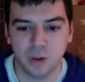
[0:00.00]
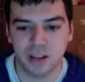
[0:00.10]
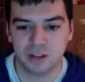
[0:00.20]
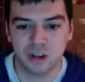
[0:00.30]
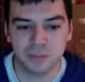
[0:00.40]

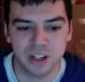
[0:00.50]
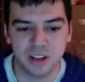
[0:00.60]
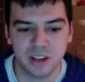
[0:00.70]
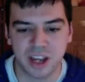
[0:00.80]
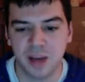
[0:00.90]
jumped
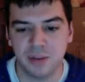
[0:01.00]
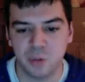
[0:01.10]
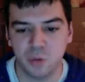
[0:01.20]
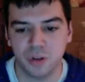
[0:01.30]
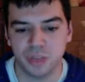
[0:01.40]
into the comedy
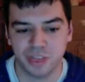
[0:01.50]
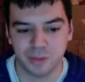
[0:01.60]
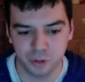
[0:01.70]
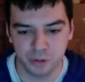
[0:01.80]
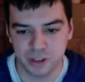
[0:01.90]
world
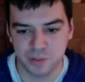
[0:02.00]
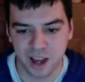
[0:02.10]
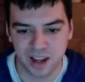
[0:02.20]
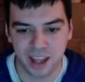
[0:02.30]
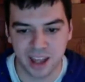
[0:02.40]
through this
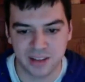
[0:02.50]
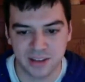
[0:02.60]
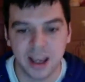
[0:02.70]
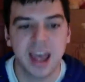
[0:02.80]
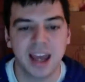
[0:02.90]

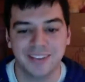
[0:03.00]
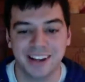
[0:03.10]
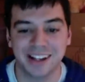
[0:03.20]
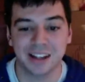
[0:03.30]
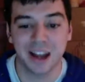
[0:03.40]
podcast. And I've
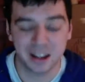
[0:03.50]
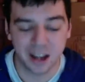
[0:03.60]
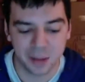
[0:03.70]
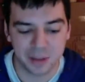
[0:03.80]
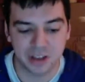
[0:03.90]
had a lot of
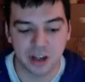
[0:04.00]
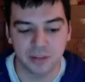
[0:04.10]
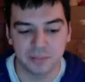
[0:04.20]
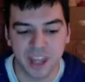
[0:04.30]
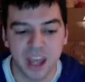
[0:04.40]
comics on.
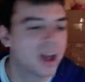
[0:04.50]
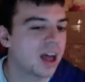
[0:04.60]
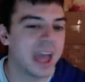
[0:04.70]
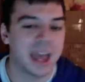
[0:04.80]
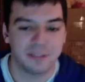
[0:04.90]

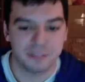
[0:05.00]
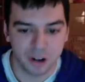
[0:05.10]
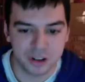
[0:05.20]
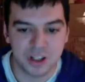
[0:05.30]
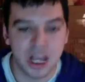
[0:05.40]
At
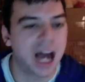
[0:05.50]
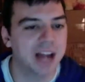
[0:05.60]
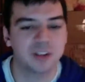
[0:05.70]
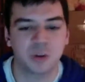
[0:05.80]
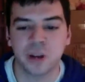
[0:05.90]
first, I
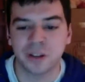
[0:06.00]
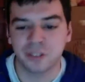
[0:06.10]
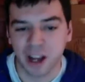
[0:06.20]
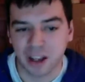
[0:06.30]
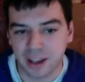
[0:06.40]
took whatever
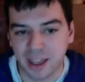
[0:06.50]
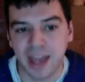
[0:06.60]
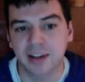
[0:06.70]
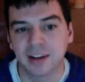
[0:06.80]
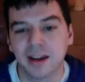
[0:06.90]
I could
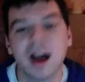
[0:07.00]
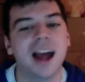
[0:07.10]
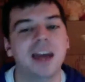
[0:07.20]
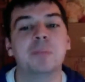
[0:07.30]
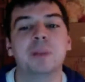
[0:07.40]
get. I
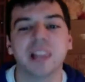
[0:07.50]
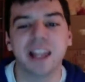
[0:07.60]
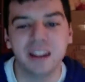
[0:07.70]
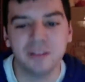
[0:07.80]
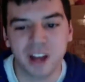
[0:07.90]
had
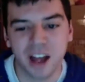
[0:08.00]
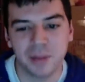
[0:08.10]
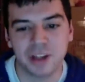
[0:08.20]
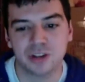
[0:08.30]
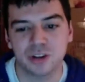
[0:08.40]
plenty of
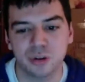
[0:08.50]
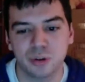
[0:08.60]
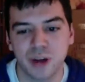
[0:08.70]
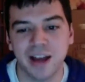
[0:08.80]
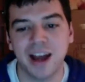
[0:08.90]
comics who
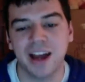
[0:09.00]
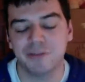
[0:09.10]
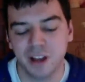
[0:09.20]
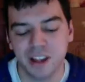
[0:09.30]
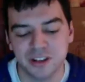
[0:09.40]
I have
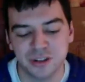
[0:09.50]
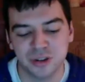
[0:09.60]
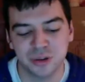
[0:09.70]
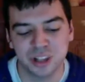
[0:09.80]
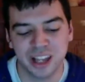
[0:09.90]

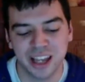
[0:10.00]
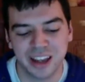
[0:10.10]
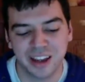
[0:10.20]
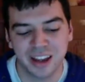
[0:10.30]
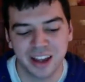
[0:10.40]
friends who are
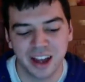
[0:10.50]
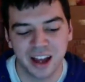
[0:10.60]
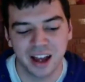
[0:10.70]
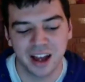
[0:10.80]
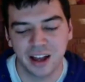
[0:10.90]
like,
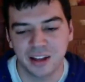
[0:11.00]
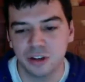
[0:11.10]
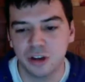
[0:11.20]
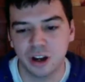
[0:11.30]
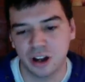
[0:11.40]

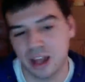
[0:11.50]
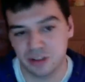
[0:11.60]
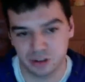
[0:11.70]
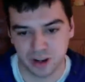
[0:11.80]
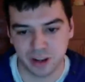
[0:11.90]
and
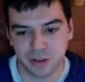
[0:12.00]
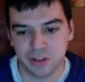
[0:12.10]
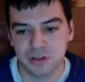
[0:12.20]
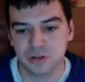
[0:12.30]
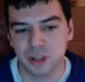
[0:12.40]
just regular
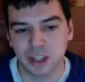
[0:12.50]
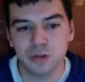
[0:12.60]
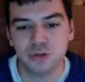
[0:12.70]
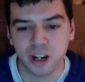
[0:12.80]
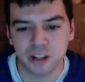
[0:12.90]
listeners who are like,
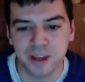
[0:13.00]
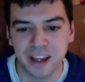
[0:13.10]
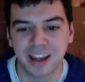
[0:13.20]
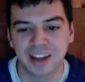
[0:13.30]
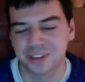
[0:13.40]
you tricked
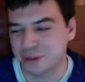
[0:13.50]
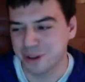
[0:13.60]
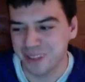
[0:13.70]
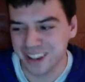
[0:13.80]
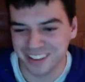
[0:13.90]
me. It's like, what
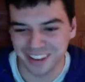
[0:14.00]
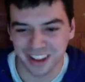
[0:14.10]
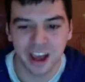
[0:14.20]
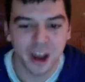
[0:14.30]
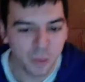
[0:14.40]
do you mean? They're
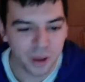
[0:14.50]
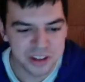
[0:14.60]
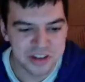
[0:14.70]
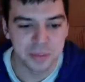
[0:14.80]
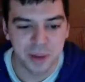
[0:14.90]
like, well, I
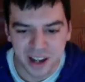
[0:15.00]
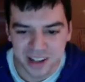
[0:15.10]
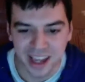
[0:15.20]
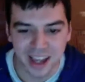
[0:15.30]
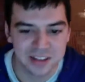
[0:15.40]
listened to the
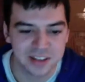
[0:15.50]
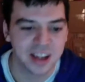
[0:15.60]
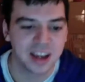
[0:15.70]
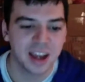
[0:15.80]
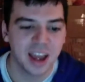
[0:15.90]
podcast
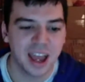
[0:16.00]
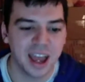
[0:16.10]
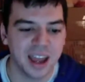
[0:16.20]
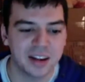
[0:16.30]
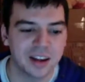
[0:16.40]

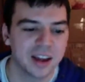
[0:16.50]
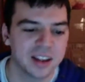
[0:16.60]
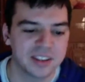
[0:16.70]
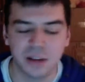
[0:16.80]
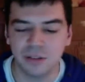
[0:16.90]
and
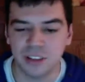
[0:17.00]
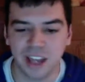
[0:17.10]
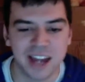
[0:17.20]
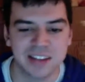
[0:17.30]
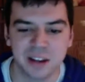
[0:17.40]
the
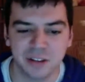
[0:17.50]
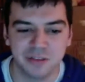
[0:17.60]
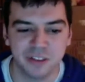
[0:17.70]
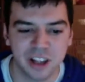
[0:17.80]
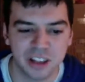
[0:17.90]
guy sounded
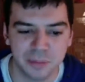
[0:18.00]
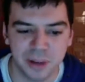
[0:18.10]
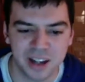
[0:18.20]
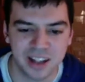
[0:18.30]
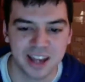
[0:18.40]
funny on the
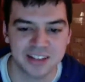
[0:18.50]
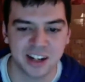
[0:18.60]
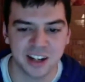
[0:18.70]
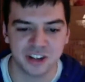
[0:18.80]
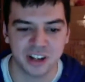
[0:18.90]
podcast.
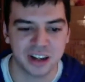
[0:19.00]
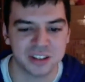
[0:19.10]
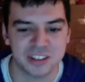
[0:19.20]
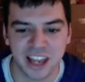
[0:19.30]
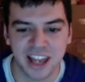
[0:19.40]
Then I checked out
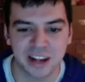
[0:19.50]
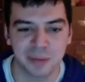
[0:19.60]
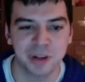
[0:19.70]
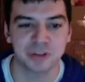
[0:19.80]
his stand-up and he was